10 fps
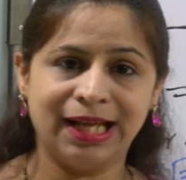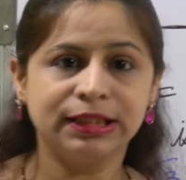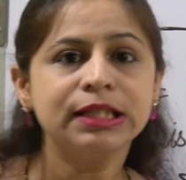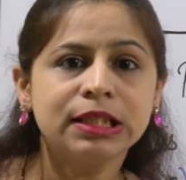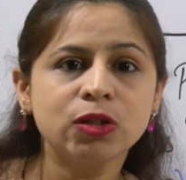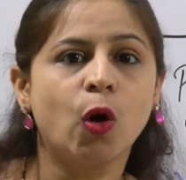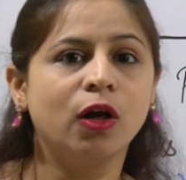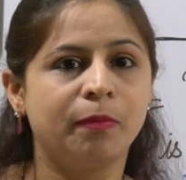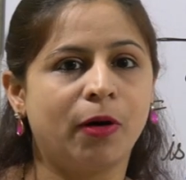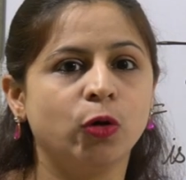And this is
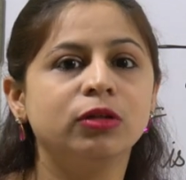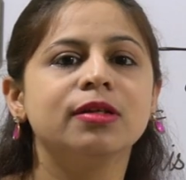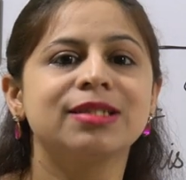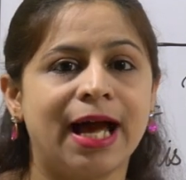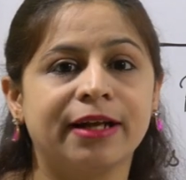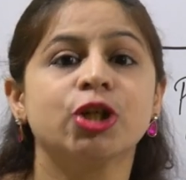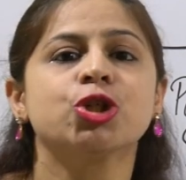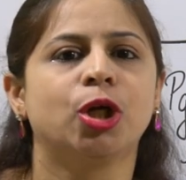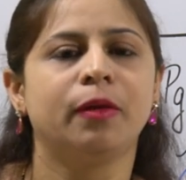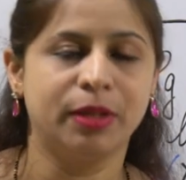all about the static
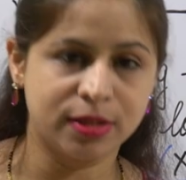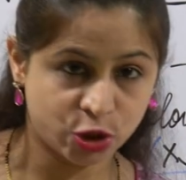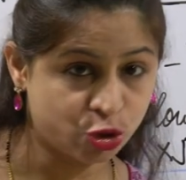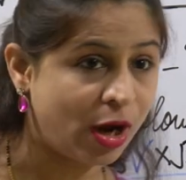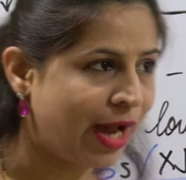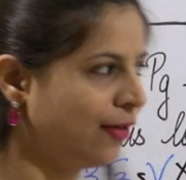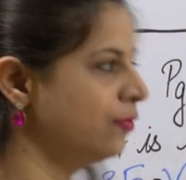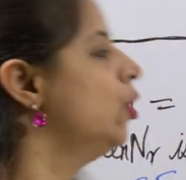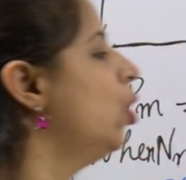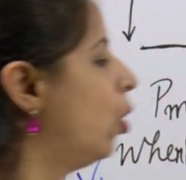Scherbius drive.